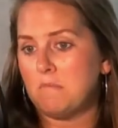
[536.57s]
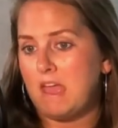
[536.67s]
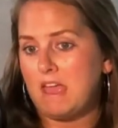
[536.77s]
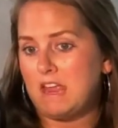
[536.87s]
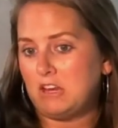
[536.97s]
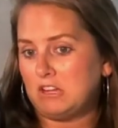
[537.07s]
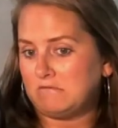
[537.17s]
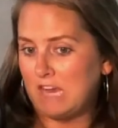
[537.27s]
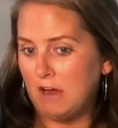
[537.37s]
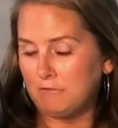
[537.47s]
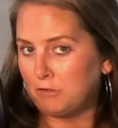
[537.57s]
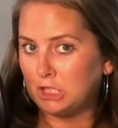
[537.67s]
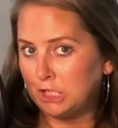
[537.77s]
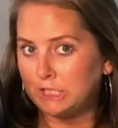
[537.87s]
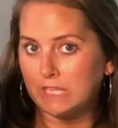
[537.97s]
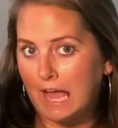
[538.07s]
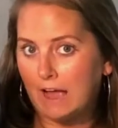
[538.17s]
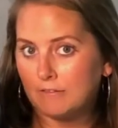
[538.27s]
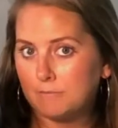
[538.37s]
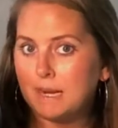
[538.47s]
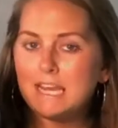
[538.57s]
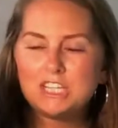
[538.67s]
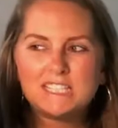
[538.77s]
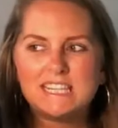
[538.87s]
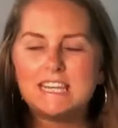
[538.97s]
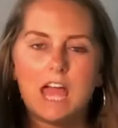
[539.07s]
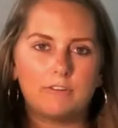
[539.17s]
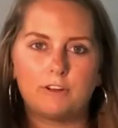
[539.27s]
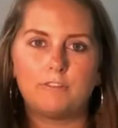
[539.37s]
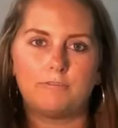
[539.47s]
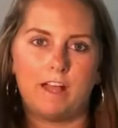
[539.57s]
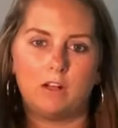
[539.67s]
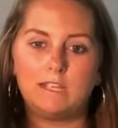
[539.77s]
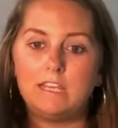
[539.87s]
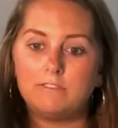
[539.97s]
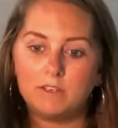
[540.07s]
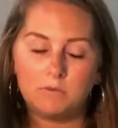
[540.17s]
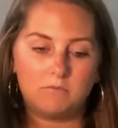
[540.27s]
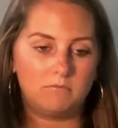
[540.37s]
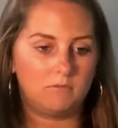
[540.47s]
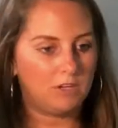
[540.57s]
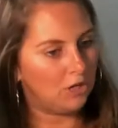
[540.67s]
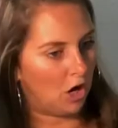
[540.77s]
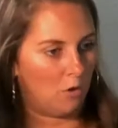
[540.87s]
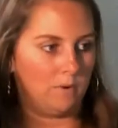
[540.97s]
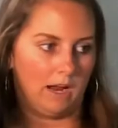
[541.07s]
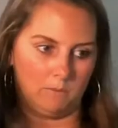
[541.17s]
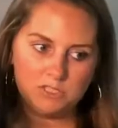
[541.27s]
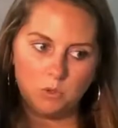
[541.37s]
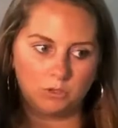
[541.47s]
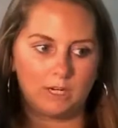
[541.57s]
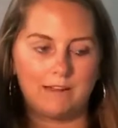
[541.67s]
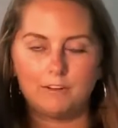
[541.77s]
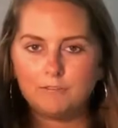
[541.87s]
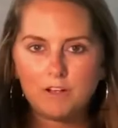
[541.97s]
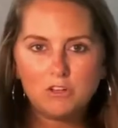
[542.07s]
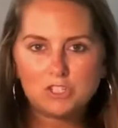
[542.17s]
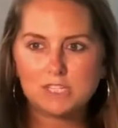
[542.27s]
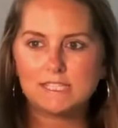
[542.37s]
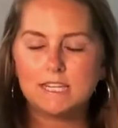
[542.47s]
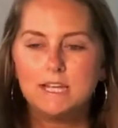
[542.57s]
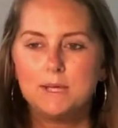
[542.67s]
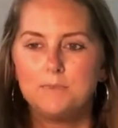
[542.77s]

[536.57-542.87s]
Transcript: and down for a good laugh, but I just never felt, even, when I was older, I never felt just